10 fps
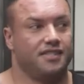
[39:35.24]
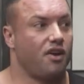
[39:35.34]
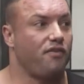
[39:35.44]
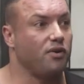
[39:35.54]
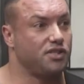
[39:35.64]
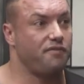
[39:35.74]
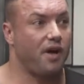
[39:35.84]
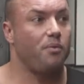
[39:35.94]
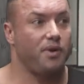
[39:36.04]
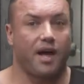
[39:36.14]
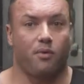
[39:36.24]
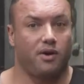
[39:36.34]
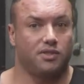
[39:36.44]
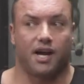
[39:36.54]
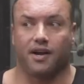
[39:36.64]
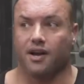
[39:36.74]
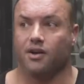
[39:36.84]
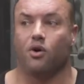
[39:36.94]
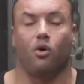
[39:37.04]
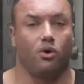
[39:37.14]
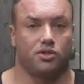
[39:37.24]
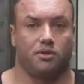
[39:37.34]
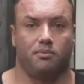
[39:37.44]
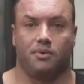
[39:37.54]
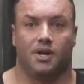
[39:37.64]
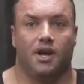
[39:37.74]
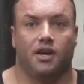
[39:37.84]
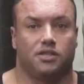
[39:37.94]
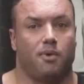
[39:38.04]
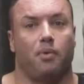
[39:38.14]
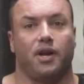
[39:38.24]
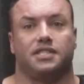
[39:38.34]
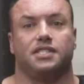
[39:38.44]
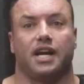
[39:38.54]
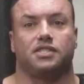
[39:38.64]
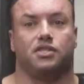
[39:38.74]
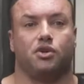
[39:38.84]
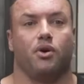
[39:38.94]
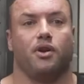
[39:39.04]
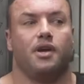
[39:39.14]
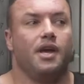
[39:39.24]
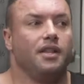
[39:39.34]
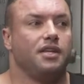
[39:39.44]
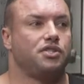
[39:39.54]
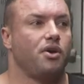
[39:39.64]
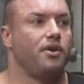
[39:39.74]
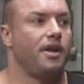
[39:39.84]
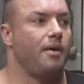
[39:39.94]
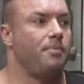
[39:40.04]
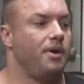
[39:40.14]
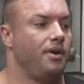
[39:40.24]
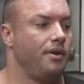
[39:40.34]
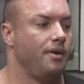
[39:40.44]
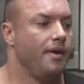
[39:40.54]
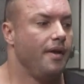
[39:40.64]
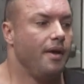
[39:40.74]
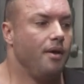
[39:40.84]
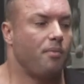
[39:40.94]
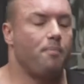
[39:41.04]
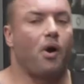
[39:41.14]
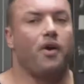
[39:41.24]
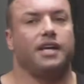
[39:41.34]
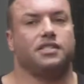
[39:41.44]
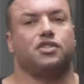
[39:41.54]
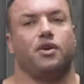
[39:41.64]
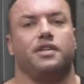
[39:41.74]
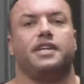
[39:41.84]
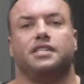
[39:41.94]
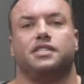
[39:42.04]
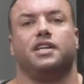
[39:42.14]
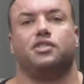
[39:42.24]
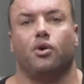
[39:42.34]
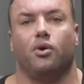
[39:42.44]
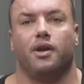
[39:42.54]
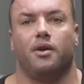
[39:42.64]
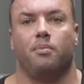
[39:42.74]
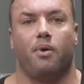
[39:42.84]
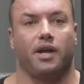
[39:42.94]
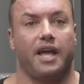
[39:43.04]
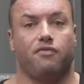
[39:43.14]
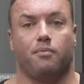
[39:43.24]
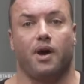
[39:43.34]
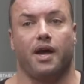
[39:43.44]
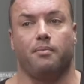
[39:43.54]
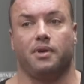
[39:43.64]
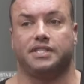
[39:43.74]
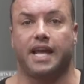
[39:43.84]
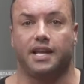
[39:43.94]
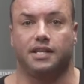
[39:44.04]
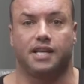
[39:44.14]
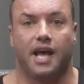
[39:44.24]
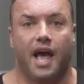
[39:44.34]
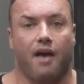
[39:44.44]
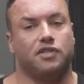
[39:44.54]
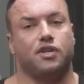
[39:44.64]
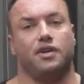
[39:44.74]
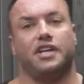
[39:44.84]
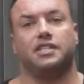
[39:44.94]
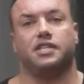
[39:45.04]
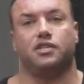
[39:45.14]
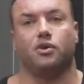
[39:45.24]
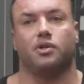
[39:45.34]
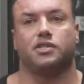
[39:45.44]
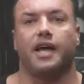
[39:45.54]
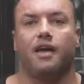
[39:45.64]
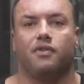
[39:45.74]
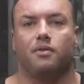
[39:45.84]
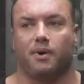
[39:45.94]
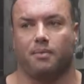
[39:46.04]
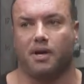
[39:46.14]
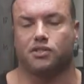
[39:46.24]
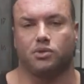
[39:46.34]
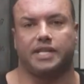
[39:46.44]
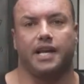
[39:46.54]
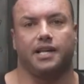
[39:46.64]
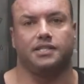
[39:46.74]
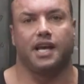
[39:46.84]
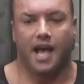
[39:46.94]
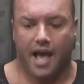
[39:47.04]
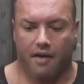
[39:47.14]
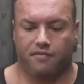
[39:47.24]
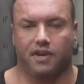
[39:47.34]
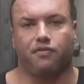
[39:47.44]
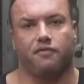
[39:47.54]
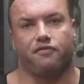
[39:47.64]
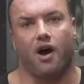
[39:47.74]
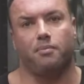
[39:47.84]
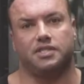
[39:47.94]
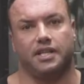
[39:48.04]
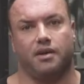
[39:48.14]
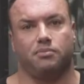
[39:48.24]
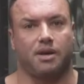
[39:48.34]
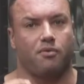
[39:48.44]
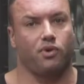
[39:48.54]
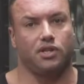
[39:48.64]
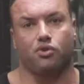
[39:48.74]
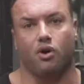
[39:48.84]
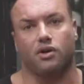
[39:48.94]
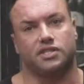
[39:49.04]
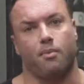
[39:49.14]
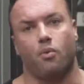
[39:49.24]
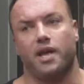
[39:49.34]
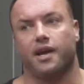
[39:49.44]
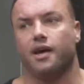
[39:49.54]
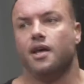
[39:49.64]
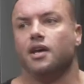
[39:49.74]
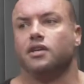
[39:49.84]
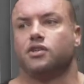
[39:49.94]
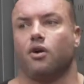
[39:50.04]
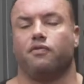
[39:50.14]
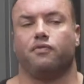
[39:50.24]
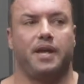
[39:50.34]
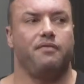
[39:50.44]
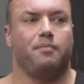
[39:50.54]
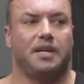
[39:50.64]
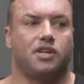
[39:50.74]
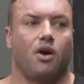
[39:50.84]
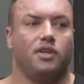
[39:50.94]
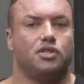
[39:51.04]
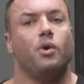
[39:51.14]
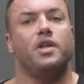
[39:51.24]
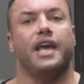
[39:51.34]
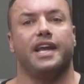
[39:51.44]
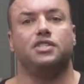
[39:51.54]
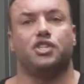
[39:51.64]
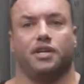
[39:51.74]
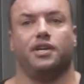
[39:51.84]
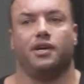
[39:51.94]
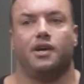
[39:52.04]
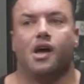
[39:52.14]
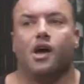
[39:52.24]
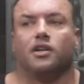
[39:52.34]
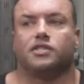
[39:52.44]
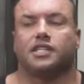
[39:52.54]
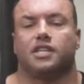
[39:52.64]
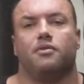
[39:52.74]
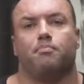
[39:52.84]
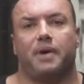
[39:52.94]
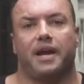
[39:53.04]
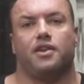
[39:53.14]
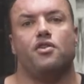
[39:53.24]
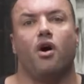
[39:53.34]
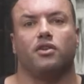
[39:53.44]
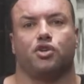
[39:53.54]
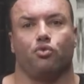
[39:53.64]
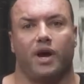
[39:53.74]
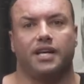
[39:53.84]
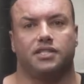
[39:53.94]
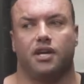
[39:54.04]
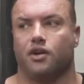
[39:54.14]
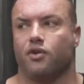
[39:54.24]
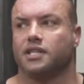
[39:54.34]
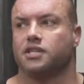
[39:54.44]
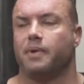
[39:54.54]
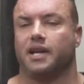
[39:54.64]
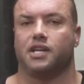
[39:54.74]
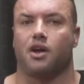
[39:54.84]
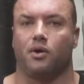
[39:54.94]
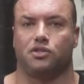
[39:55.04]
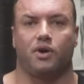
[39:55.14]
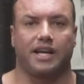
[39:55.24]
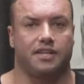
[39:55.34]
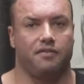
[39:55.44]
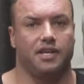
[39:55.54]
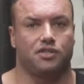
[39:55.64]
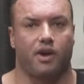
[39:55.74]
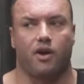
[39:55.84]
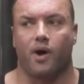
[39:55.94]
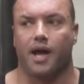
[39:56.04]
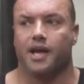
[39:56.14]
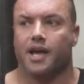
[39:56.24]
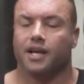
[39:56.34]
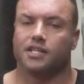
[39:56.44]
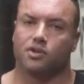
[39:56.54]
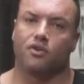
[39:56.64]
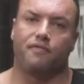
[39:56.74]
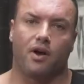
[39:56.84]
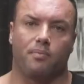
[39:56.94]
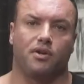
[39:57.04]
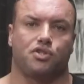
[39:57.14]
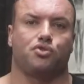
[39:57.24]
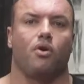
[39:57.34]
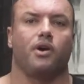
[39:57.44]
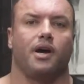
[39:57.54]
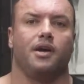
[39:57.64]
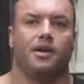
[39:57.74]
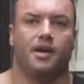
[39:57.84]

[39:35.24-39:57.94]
So if I was developed with that when I was younger, awesome, because my body's adjusted to it. There's certain, my bone has a certain density to it. Even my tendons have a certain density to it. So even the muscle tendons have different fibers in them. Some are really strong, some are weaker. So I've even been told this, when you get injured, it's actually better not to rest. You're actually better to go into activity straight away because it'll develop those stronger